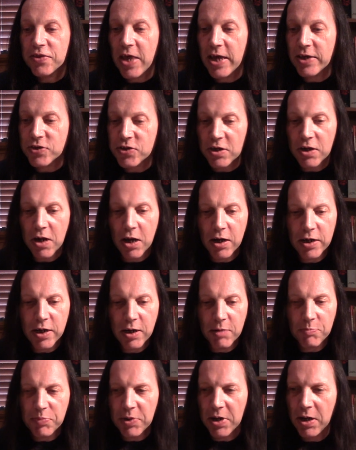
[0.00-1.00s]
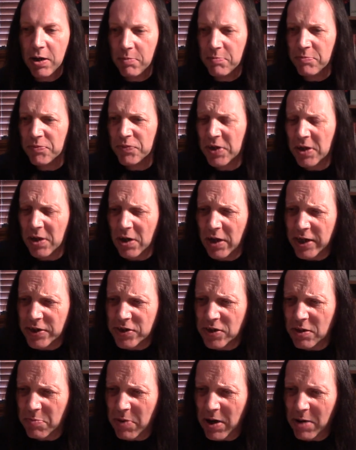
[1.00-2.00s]
the lineup. I think I
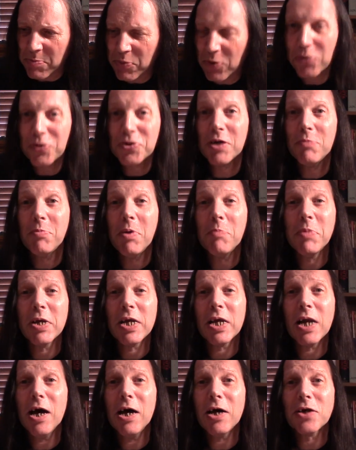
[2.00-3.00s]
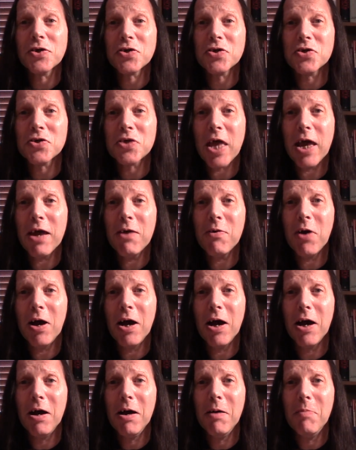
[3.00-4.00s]
actually better pour some in my glasses
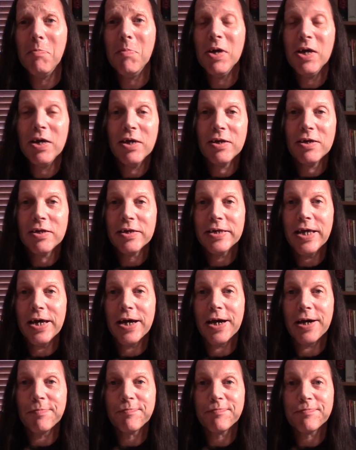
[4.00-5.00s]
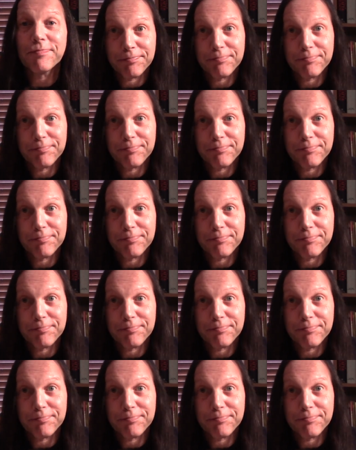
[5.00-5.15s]
now. Yeah.